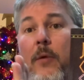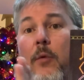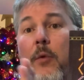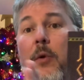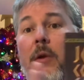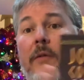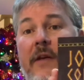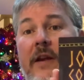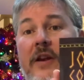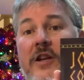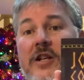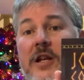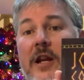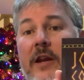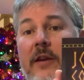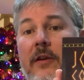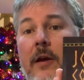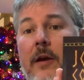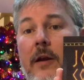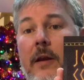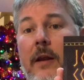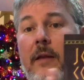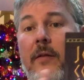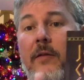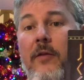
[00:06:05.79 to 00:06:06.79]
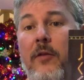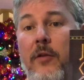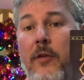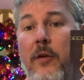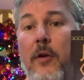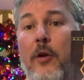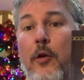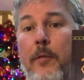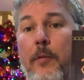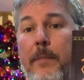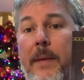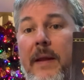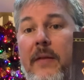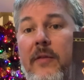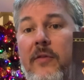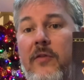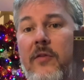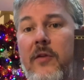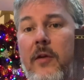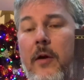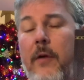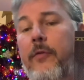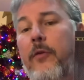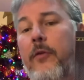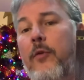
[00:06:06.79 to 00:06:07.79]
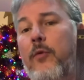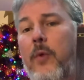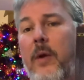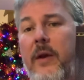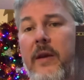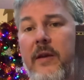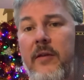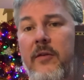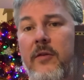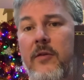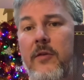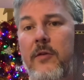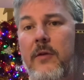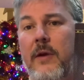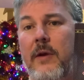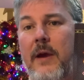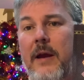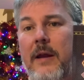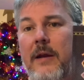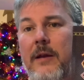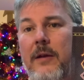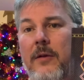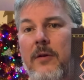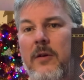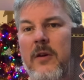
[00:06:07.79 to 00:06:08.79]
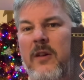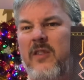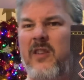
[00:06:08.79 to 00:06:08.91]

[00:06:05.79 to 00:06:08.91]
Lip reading: will eventually turn into the new bits of the 22 catalogue.